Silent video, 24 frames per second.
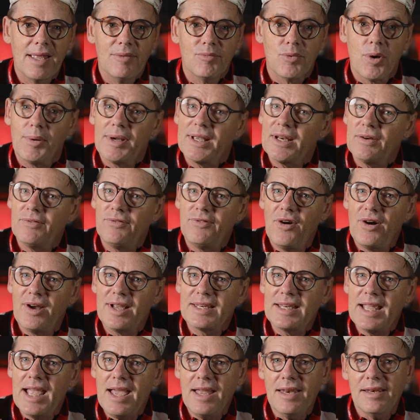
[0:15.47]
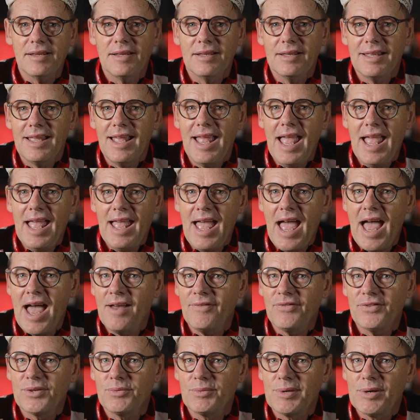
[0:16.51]
Well, we're going to find out
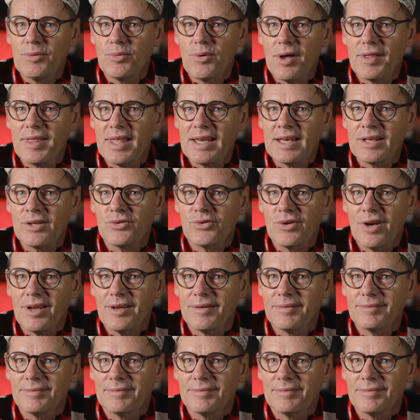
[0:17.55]
after we roll that intro.